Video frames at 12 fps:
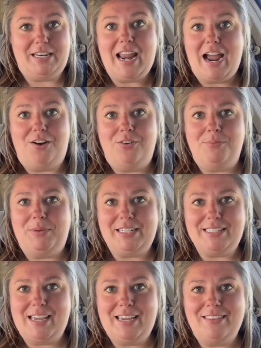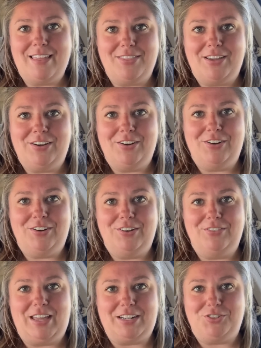Now, am I saying that
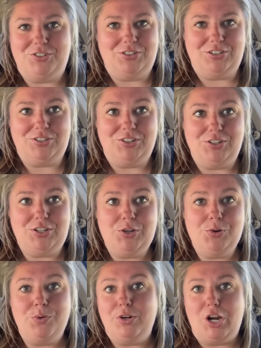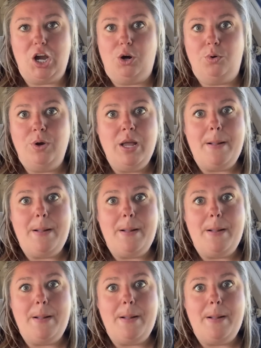that should deter you? No.